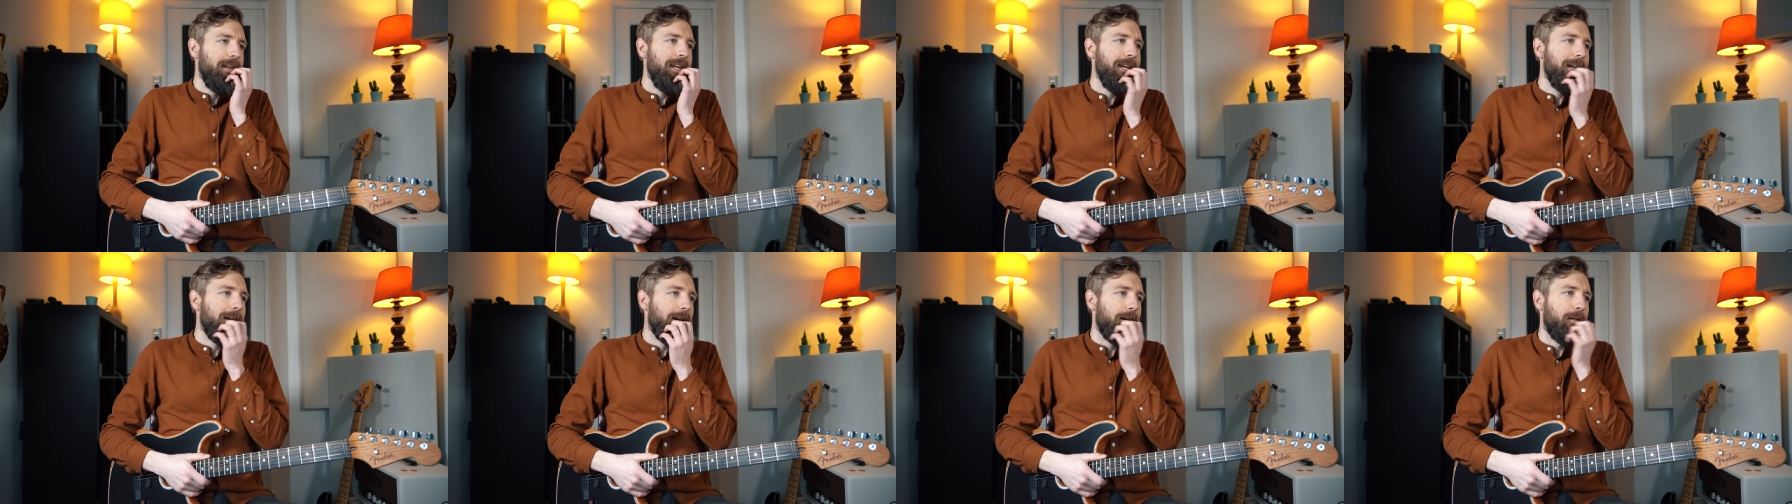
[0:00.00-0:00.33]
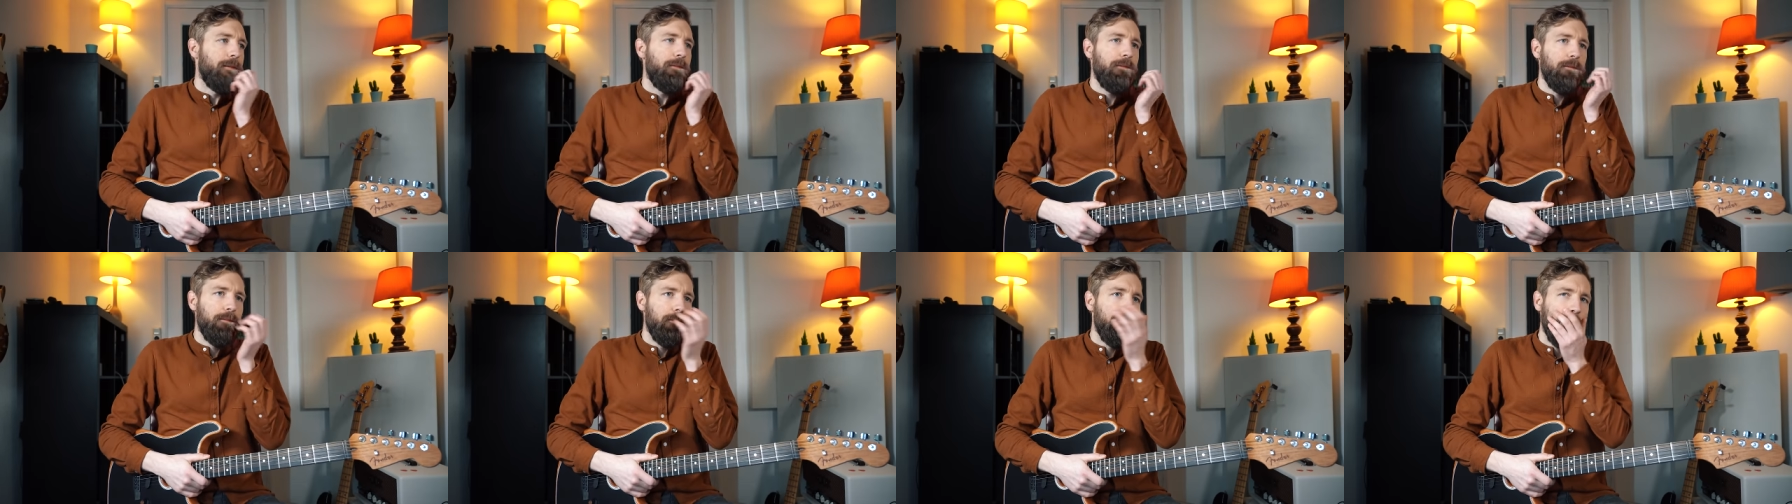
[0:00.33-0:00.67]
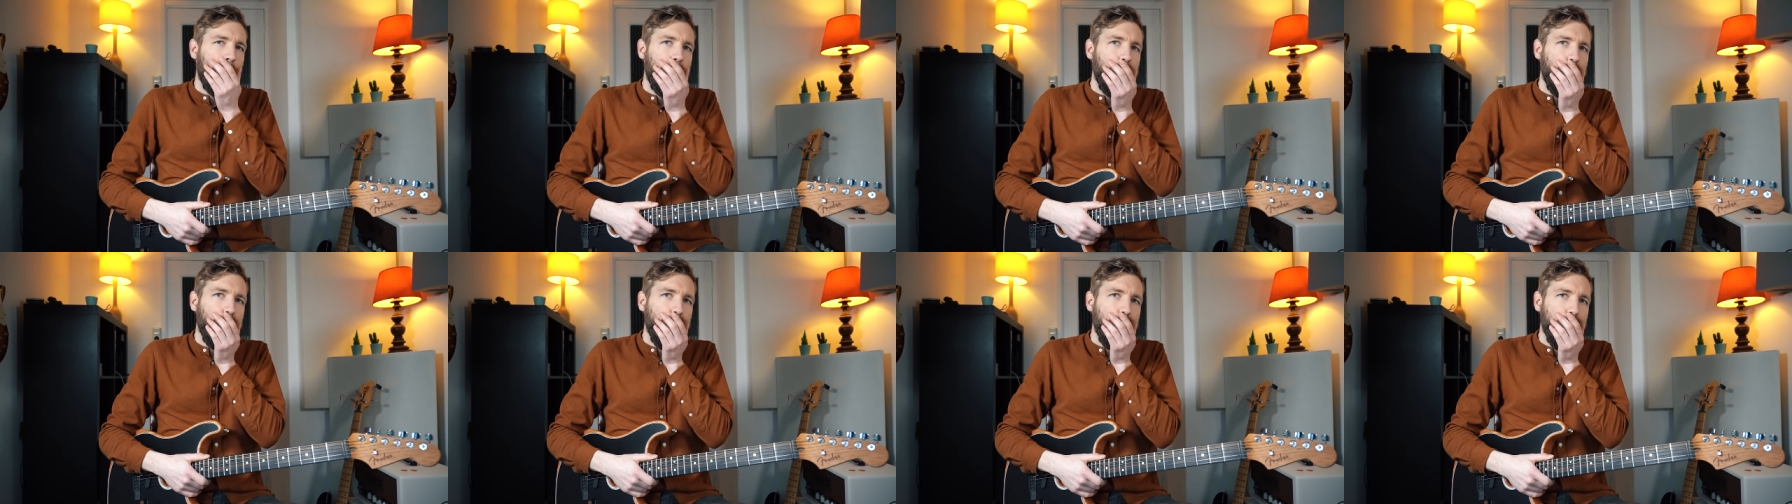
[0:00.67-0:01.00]
Yeah.
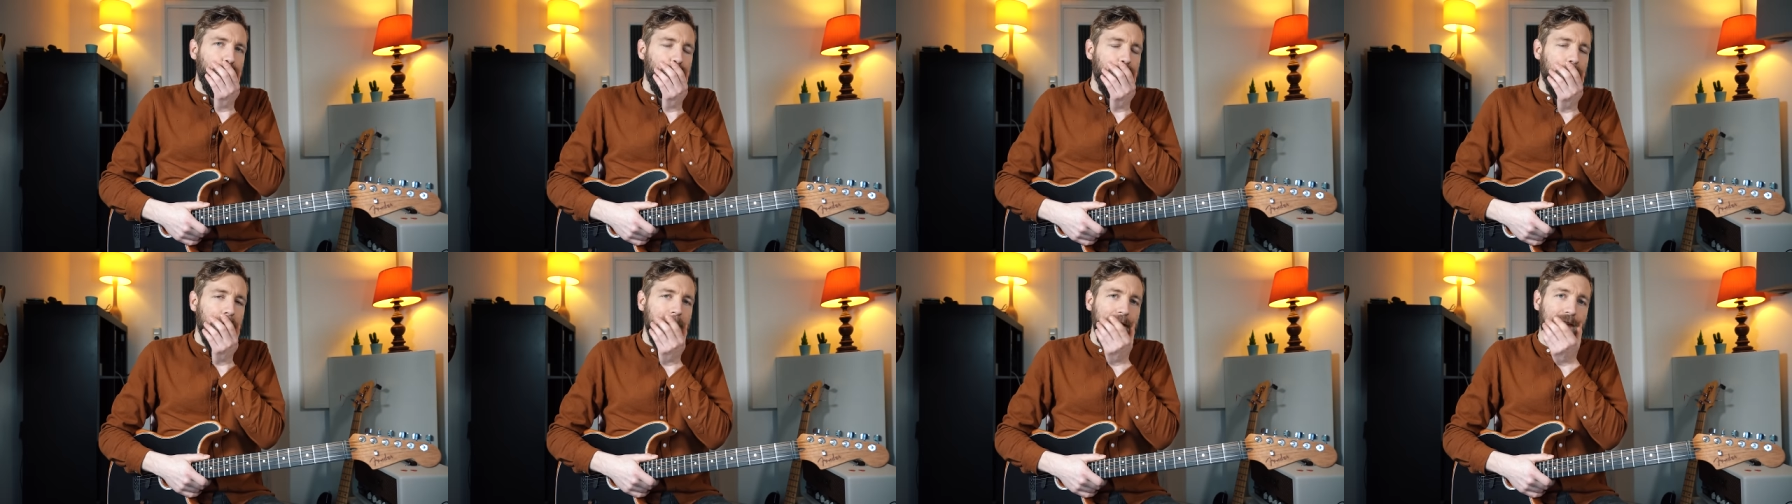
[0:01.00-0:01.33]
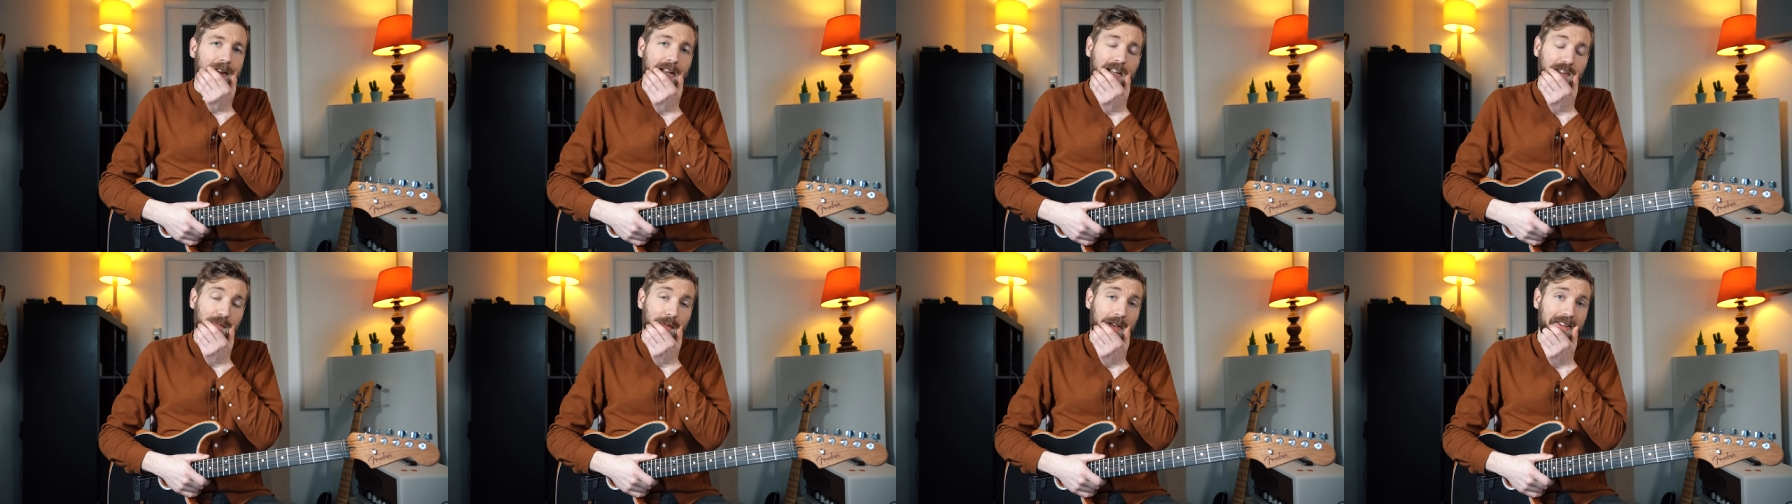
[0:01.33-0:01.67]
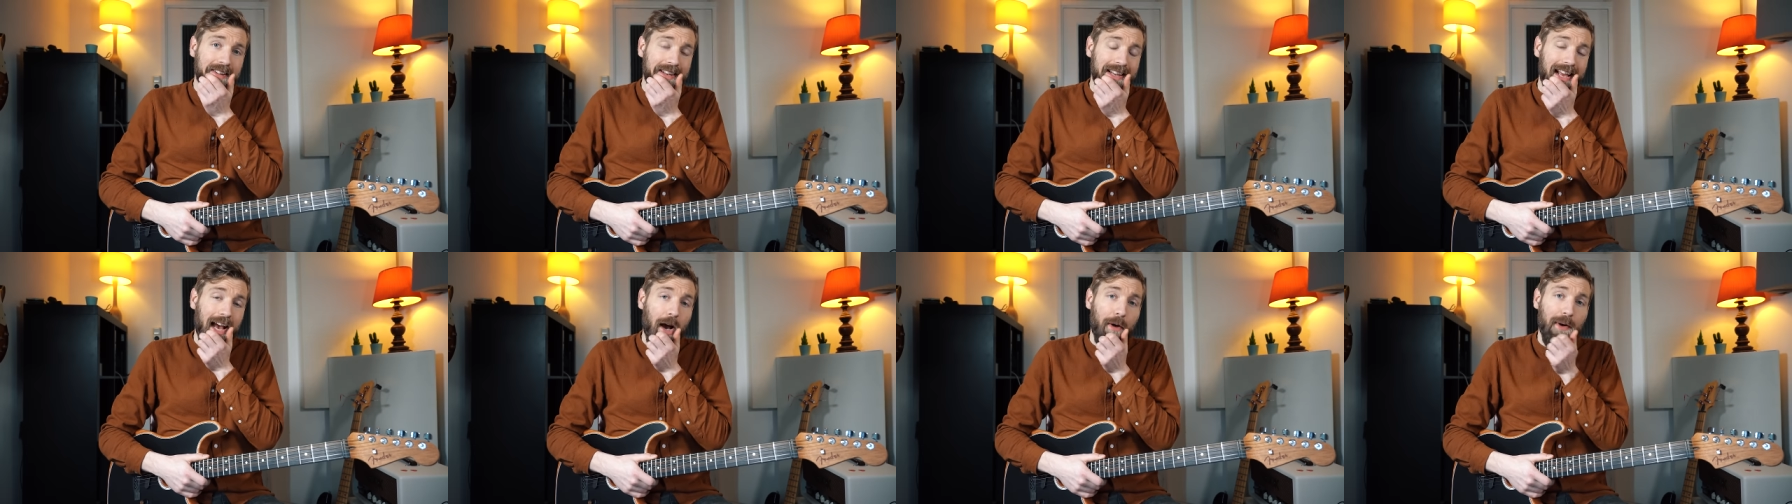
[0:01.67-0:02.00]
And that's
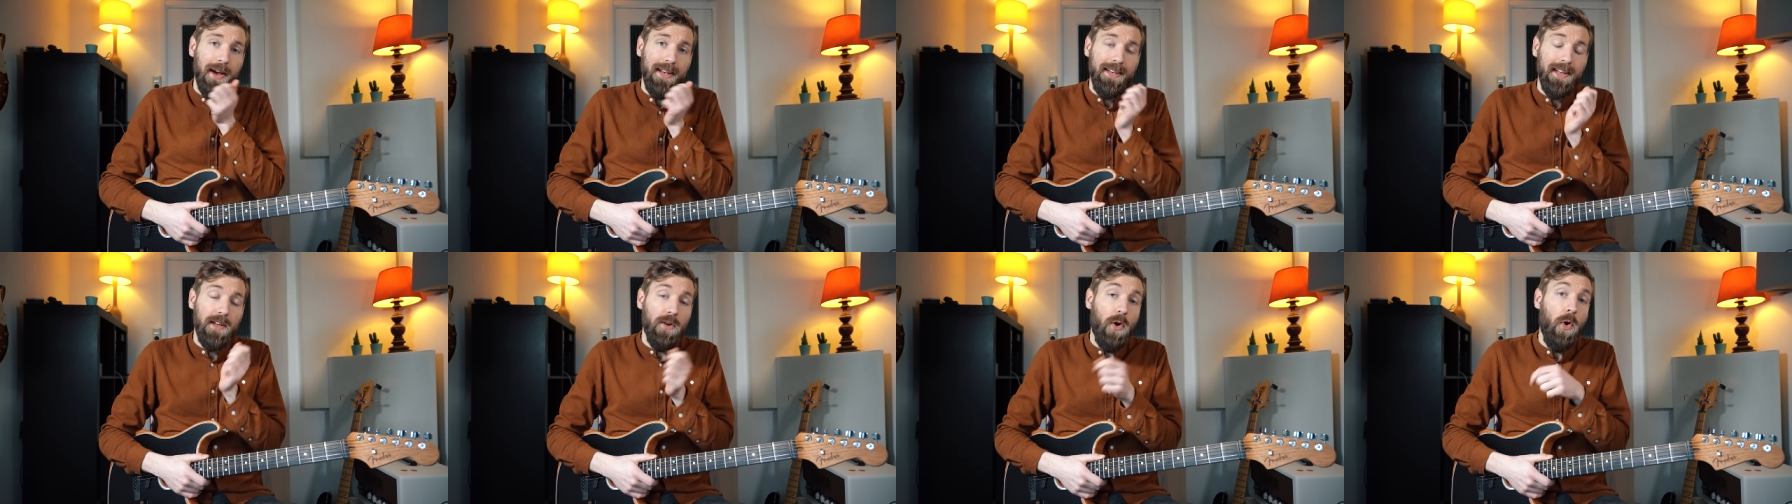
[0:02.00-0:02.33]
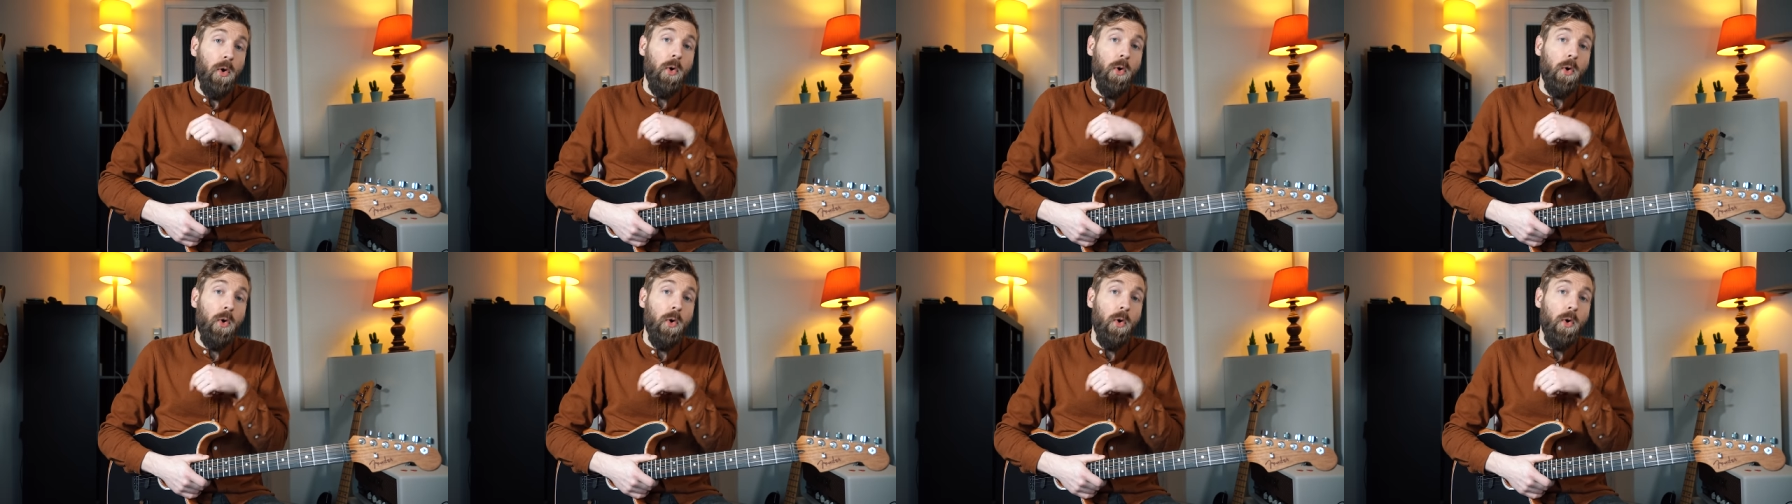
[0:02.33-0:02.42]
basically how I did